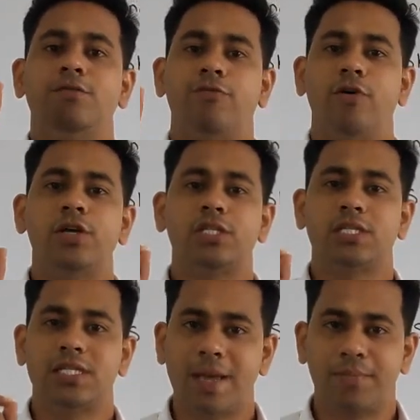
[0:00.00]
the
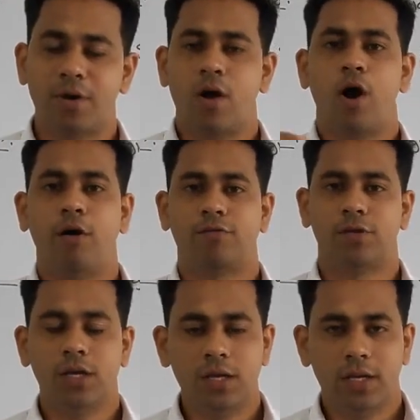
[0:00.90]
first step
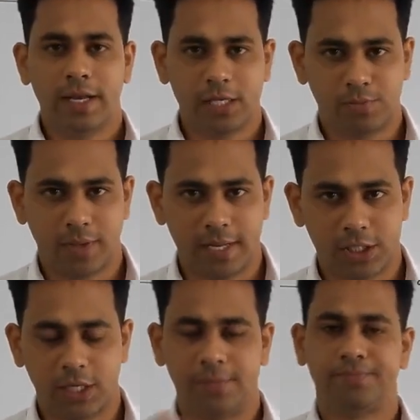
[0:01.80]
of the
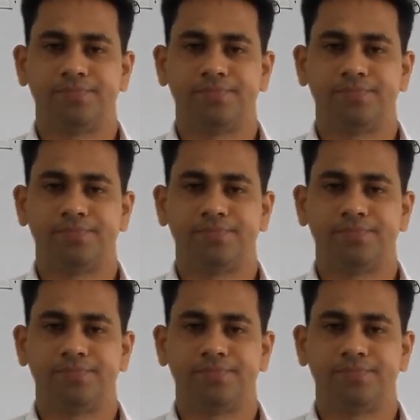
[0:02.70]
respiration.